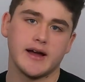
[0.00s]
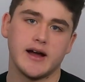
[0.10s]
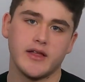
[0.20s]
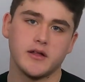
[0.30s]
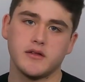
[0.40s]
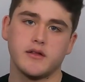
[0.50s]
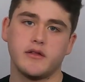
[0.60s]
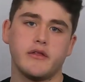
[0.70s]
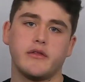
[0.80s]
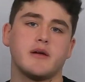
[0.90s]

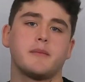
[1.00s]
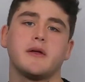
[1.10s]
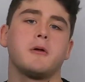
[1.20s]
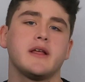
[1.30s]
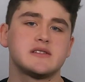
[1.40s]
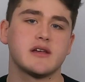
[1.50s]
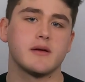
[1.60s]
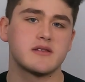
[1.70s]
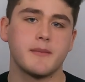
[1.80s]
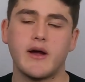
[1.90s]
The ability
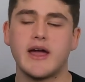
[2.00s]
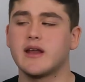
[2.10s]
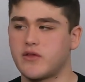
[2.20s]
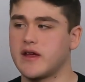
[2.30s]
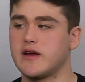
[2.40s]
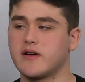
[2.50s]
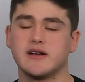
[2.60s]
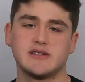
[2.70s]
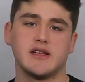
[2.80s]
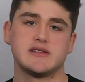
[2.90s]
to mount anything in here
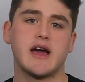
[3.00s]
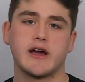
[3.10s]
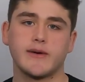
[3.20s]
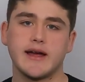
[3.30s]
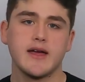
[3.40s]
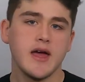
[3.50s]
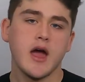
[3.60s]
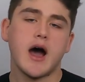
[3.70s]
is not great.